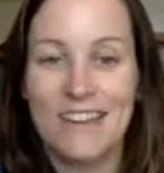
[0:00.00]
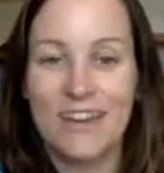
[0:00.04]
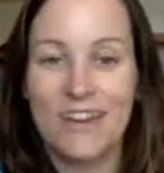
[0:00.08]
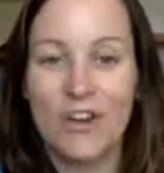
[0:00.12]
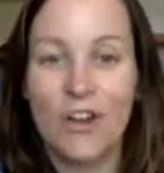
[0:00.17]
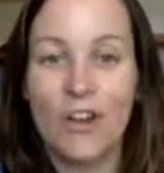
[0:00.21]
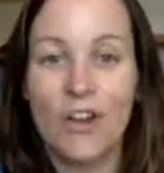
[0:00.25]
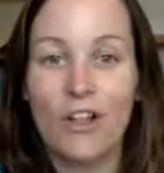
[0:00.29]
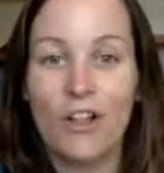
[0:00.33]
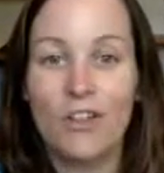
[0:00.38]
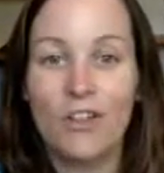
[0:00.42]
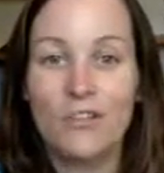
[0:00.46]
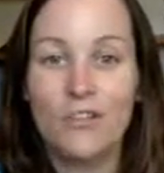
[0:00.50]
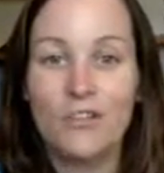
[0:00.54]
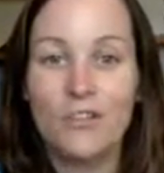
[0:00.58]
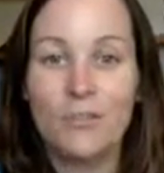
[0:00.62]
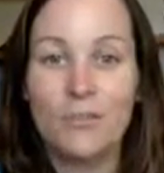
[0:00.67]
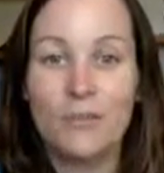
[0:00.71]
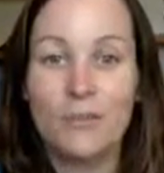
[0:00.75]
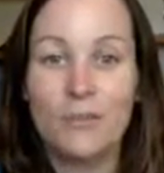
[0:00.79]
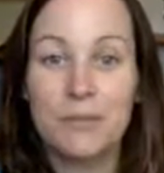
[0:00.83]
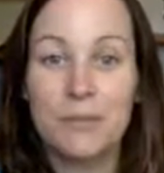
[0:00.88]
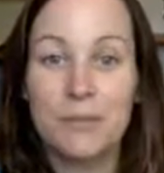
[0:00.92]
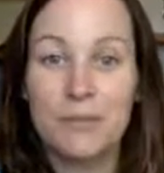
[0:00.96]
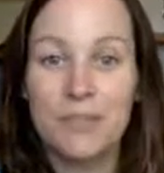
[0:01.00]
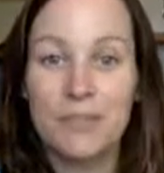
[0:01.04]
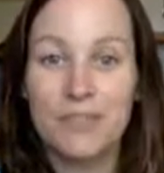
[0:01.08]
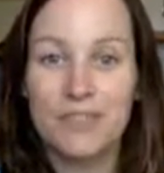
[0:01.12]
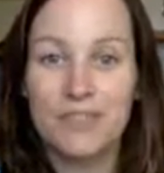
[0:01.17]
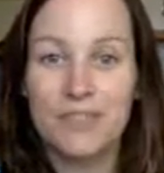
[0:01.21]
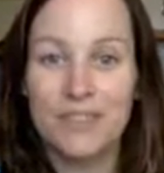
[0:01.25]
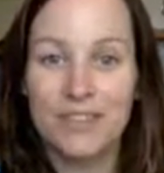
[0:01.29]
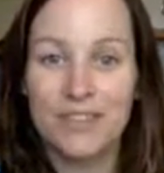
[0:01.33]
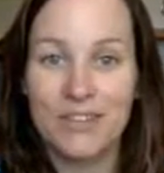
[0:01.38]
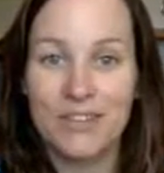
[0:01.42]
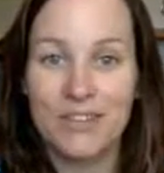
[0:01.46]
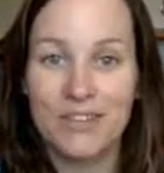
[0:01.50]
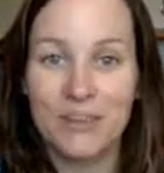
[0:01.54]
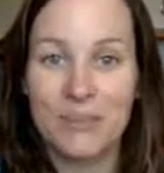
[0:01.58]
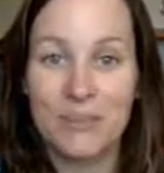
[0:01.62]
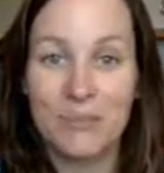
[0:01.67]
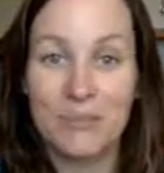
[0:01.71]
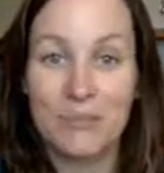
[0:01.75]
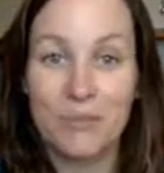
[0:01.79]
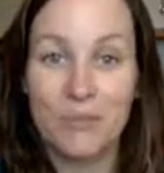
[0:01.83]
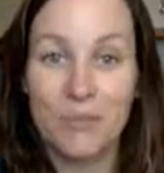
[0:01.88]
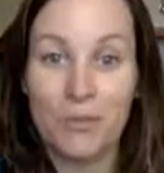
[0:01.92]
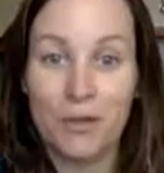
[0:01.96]
all of the replay videos
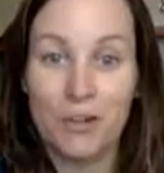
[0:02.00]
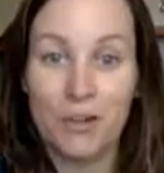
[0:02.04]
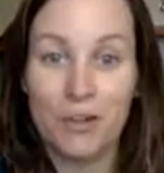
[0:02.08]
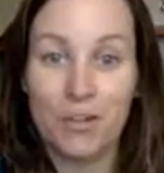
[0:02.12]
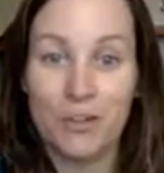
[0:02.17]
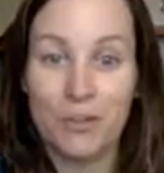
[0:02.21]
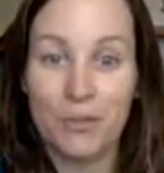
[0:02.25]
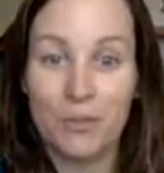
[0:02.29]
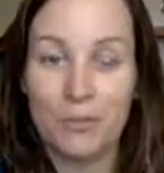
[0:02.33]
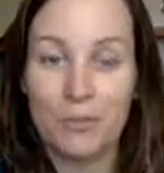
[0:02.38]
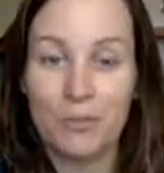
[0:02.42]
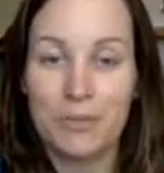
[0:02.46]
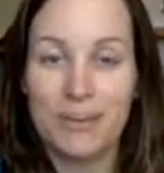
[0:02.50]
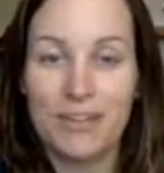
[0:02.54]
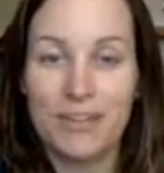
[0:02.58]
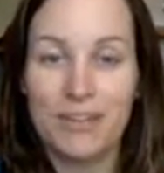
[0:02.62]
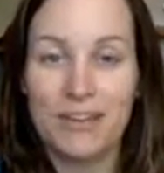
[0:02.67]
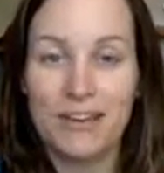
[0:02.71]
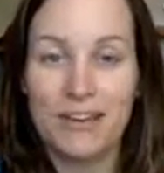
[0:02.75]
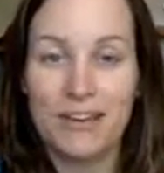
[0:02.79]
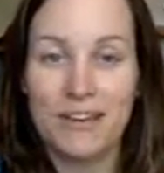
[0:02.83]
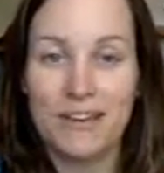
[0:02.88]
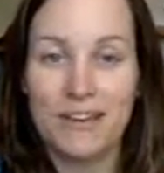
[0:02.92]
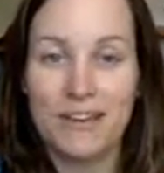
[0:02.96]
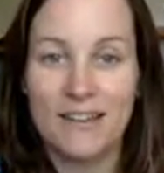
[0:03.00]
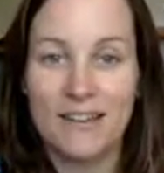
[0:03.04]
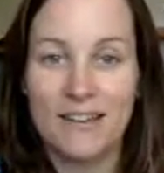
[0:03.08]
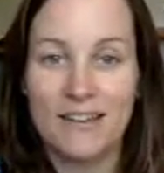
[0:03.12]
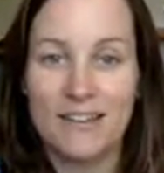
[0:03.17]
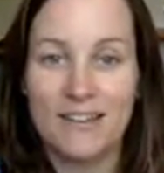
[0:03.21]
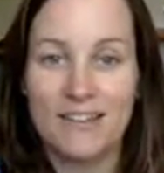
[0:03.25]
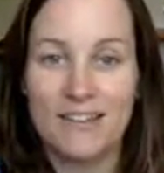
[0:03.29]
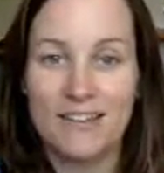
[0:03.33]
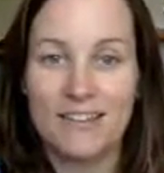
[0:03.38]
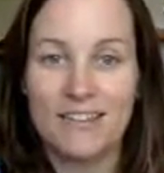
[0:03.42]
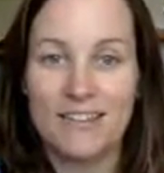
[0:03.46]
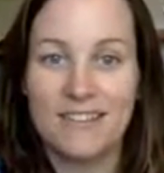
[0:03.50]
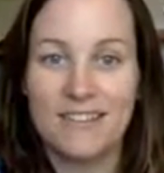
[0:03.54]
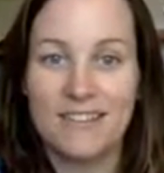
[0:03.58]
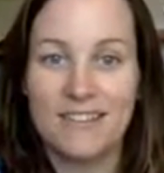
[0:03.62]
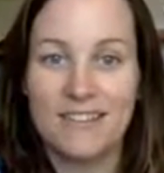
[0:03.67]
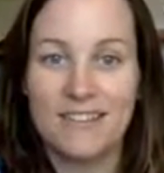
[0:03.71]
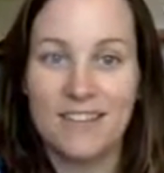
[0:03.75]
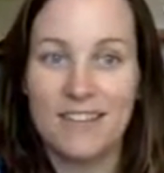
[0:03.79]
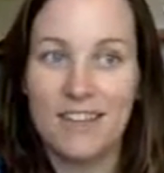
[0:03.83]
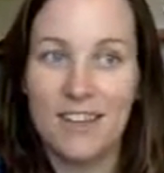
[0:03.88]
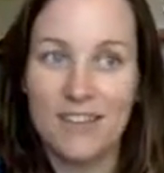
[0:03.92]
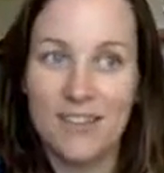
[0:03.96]
up for you, because
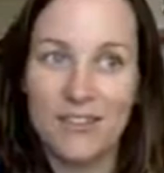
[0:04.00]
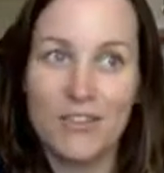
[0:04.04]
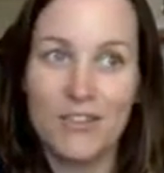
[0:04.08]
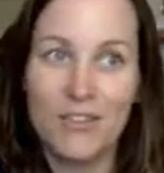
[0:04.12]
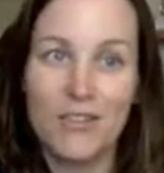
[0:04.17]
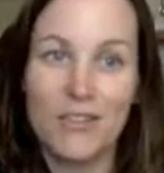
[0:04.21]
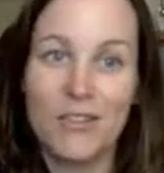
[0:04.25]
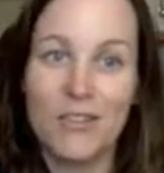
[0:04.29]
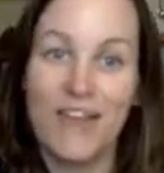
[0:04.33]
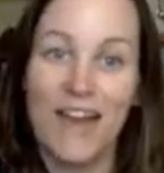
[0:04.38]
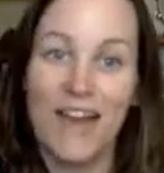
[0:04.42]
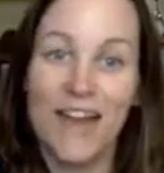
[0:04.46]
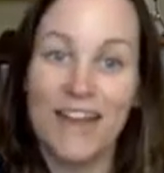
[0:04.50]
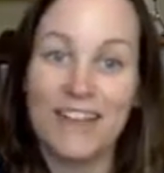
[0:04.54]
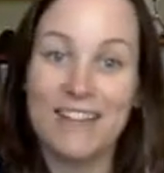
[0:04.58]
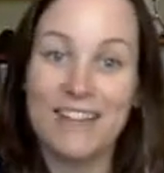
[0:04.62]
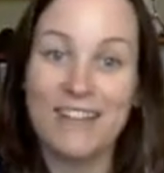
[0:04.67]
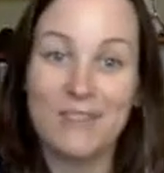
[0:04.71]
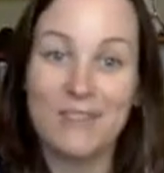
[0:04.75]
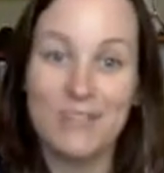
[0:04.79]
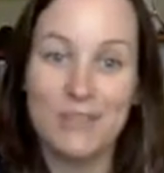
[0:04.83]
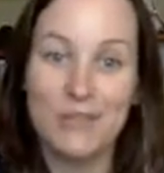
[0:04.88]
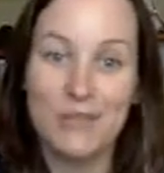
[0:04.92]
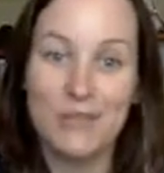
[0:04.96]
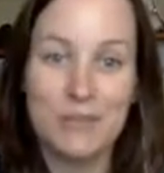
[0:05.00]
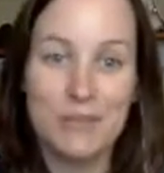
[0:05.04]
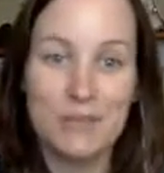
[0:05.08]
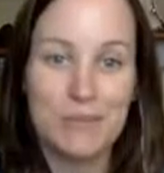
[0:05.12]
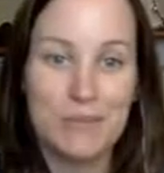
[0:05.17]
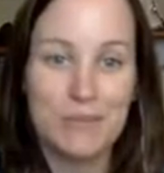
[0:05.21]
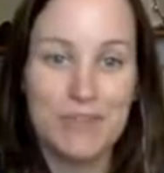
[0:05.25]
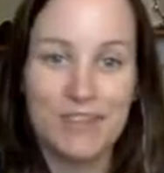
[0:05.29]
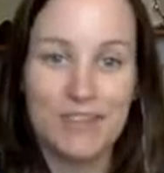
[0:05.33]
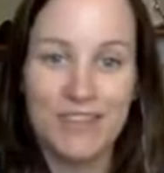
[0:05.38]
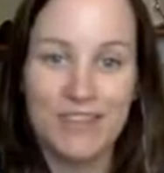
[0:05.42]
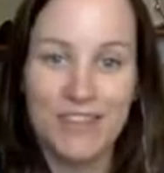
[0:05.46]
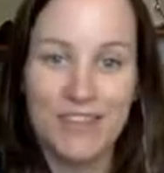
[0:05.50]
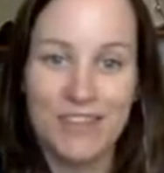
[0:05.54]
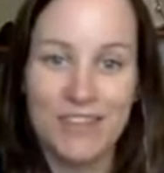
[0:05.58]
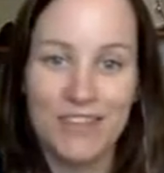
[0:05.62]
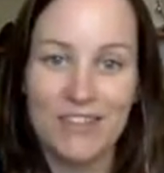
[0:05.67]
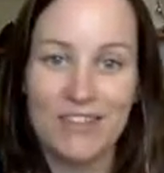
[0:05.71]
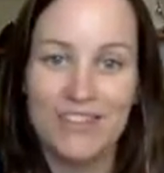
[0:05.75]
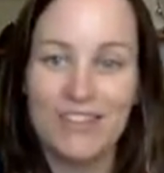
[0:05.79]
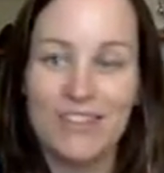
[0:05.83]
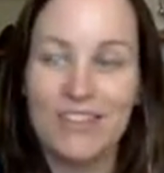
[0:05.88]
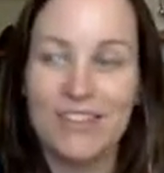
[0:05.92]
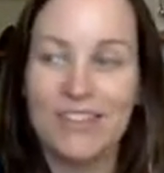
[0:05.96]
a lot of you have asked for the replay
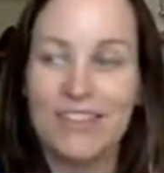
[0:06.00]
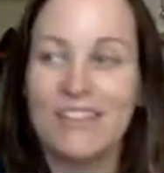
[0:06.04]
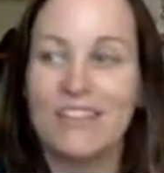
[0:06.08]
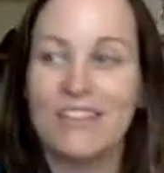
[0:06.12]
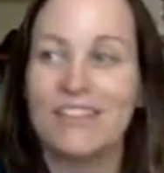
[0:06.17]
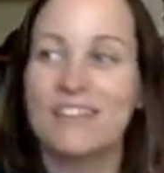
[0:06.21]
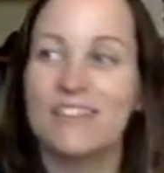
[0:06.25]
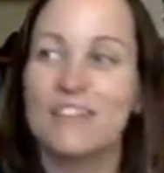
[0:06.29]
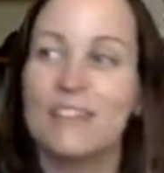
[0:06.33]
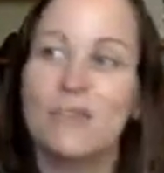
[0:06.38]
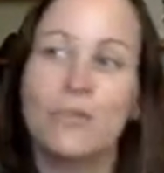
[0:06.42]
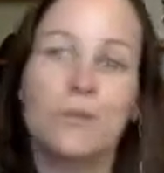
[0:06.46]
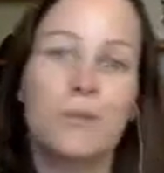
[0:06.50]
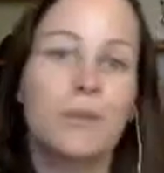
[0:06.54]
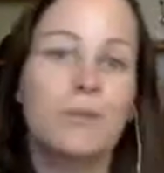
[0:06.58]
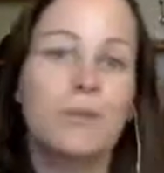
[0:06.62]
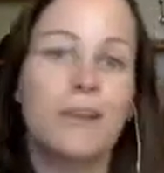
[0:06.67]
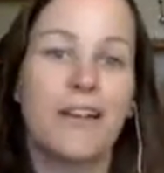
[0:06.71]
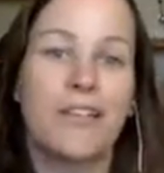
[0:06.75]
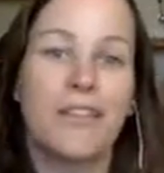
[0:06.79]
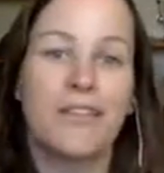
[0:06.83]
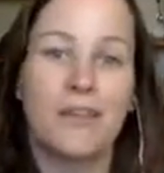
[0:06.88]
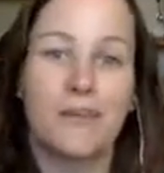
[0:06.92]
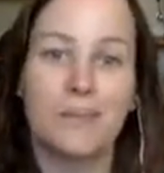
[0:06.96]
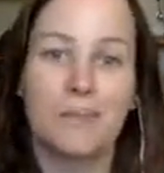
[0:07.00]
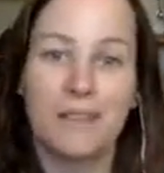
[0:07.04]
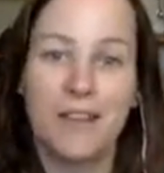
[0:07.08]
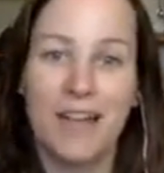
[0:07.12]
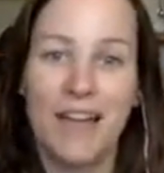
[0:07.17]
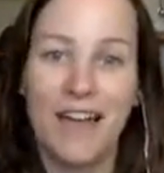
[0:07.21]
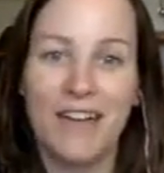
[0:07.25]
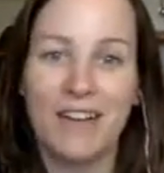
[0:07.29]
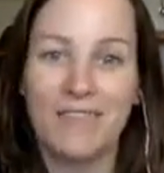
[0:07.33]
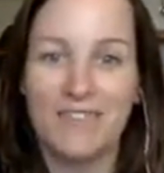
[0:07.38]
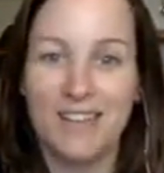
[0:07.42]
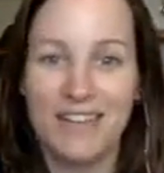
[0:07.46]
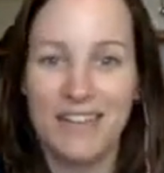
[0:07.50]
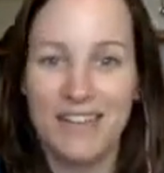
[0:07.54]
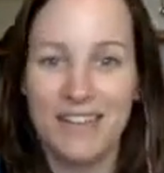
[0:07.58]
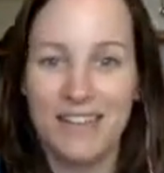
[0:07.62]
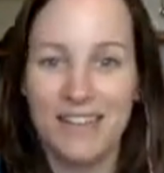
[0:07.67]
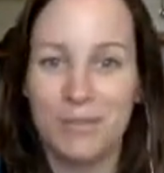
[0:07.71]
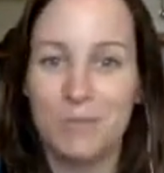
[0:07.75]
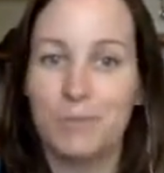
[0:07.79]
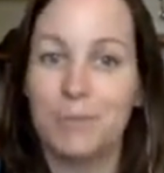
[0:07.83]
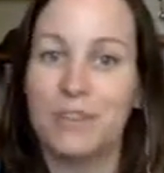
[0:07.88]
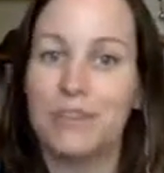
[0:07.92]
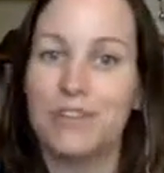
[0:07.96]
videos, and until we run them live
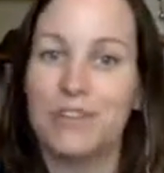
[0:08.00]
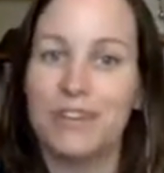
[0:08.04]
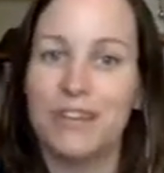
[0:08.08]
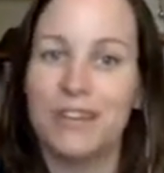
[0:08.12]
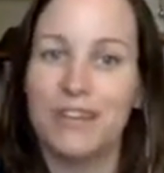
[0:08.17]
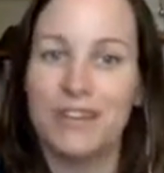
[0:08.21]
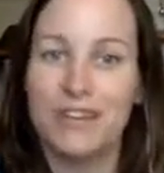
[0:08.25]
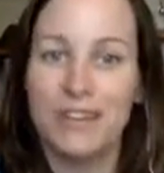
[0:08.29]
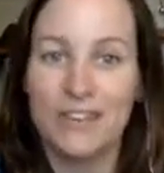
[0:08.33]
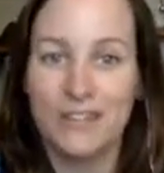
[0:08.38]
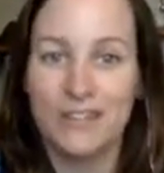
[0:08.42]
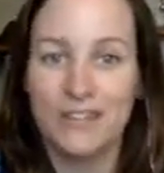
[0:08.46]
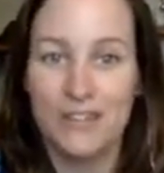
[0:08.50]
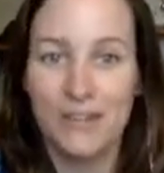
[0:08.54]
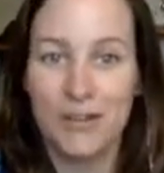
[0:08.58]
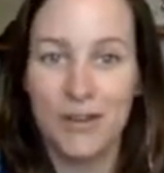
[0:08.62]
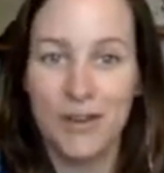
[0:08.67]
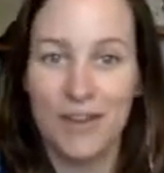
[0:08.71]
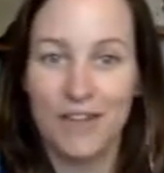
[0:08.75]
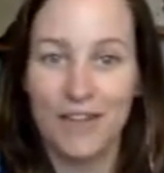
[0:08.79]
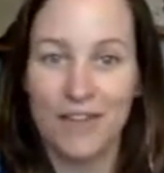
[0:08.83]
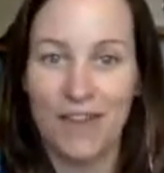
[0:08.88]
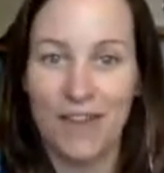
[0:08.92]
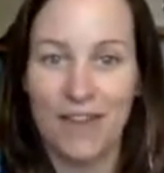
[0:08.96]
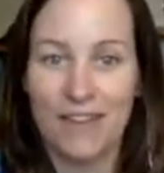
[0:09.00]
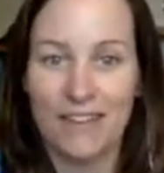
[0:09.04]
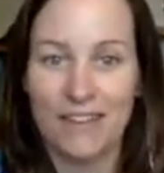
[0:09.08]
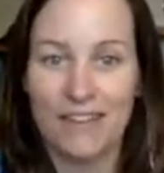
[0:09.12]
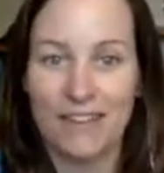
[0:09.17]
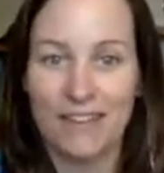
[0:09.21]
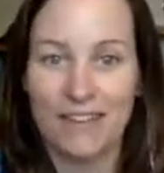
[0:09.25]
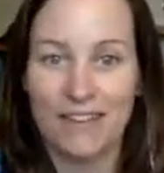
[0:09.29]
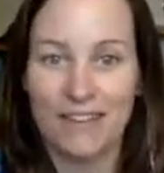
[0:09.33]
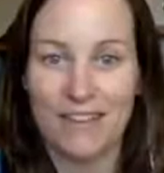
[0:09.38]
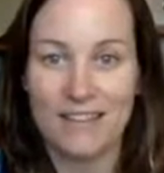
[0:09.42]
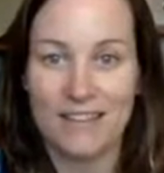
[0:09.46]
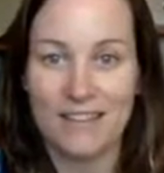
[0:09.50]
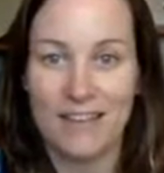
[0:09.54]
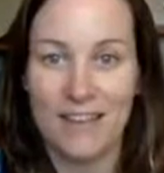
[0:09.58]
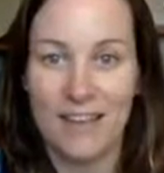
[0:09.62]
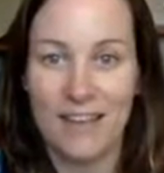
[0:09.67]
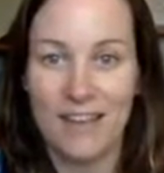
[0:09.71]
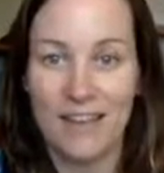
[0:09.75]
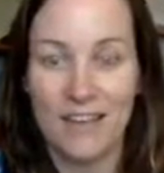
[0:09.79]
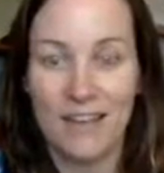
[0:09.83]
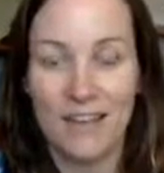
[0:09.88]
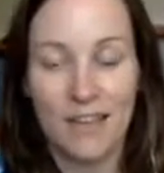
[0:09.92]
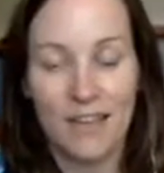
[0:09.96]
again, it'd be great if you have access to that.